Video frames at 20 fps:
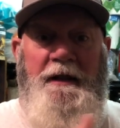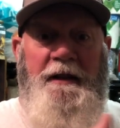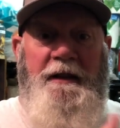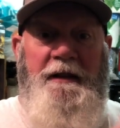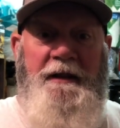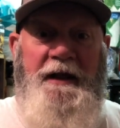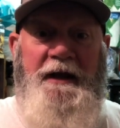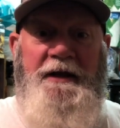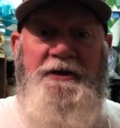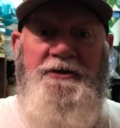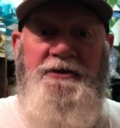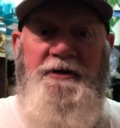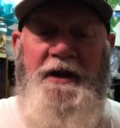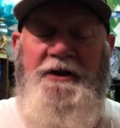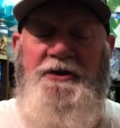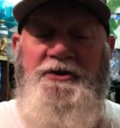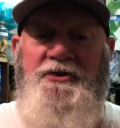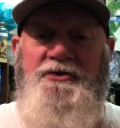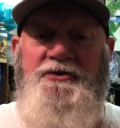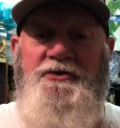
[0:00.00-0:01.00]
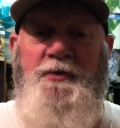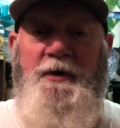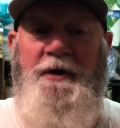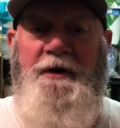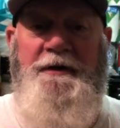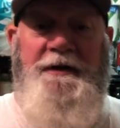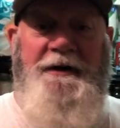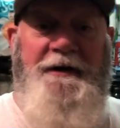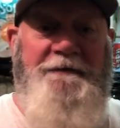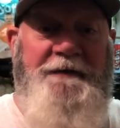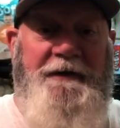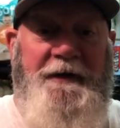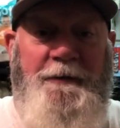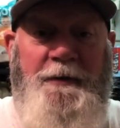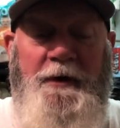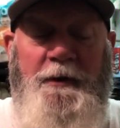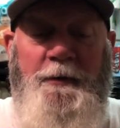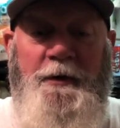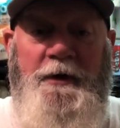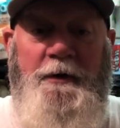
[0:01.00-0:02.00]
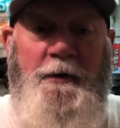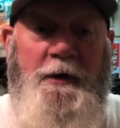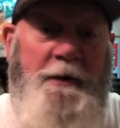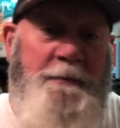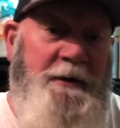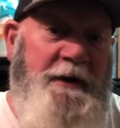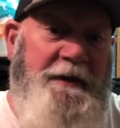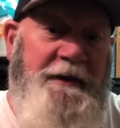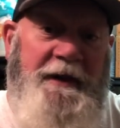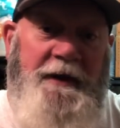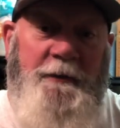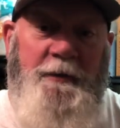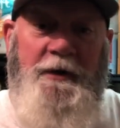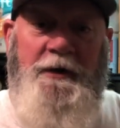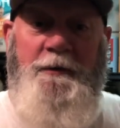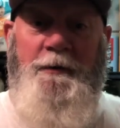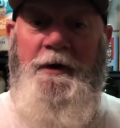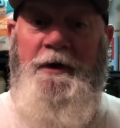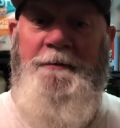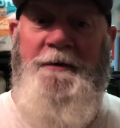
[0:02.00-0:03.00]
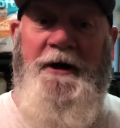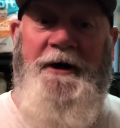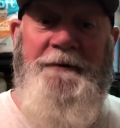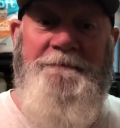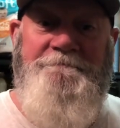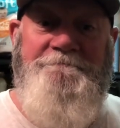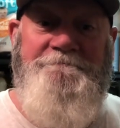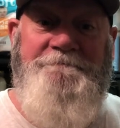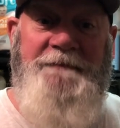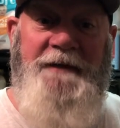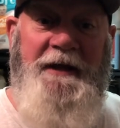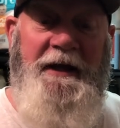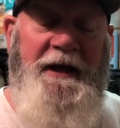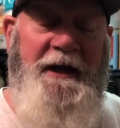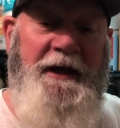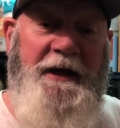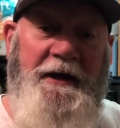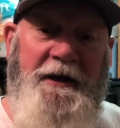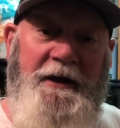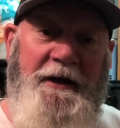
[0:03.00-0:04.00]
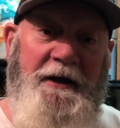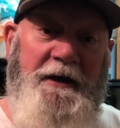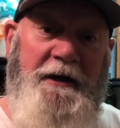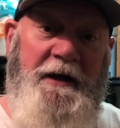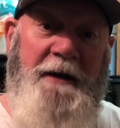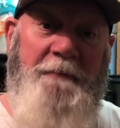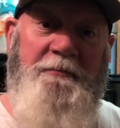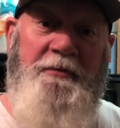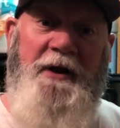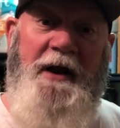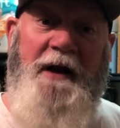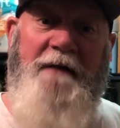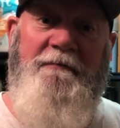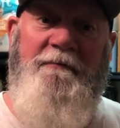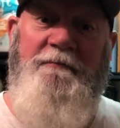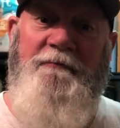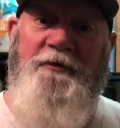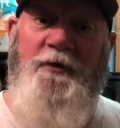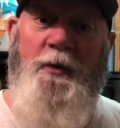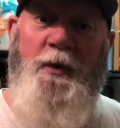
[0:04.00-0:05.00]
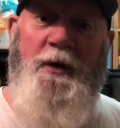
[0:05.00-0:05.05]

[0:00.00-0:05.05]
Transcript: they they choose to work there. If they want to work at Walmart, they can work at Walmart, and uh, I'm proud of them for